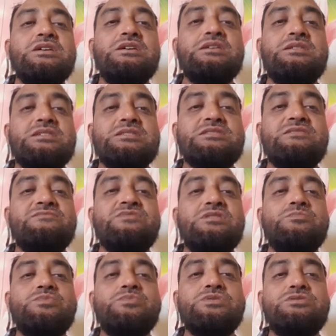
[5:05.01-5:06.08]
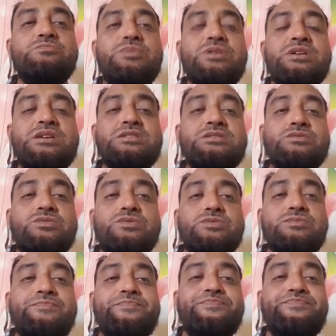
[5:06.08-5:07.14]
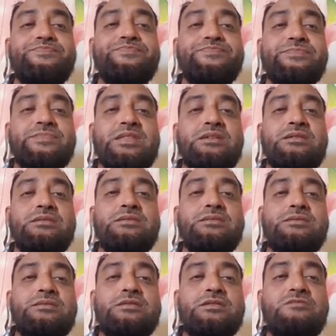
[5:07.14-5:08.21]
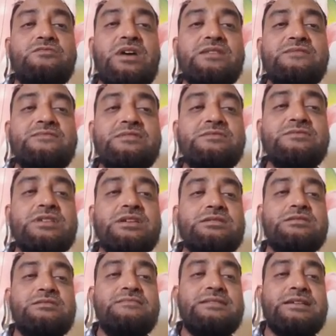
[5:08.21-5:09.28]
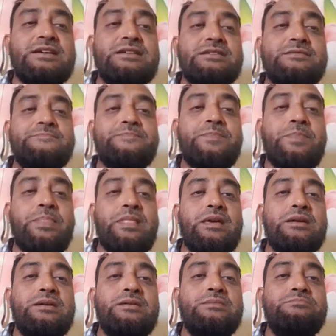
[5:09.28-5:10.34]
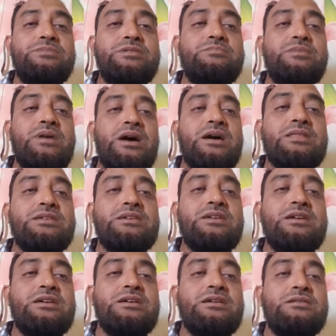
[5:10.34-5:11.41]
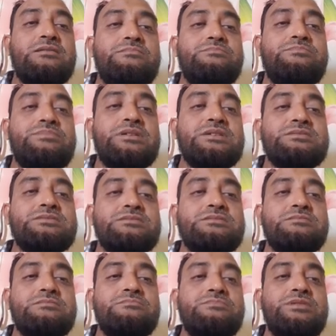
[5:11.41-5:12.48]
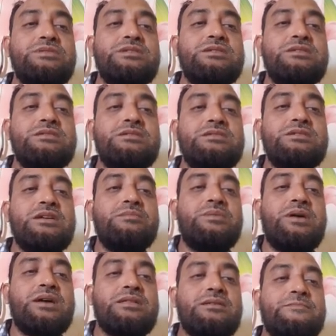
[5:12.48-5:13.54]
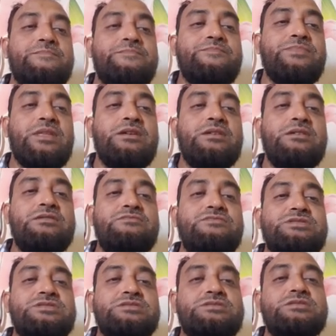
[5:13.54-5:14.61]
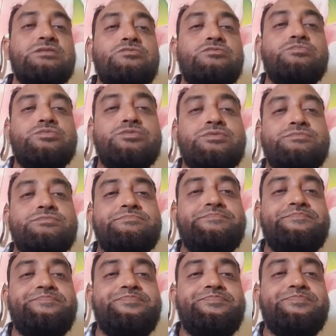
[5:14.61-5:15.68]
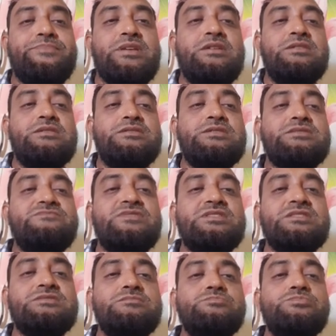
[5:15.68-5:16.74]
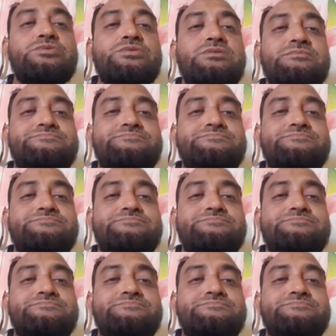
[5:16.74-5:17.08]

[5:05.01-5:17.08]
rest of the inputs you make it 0. Now what will you get? You will get B bar A plus B A bar, which is the output. It's very simple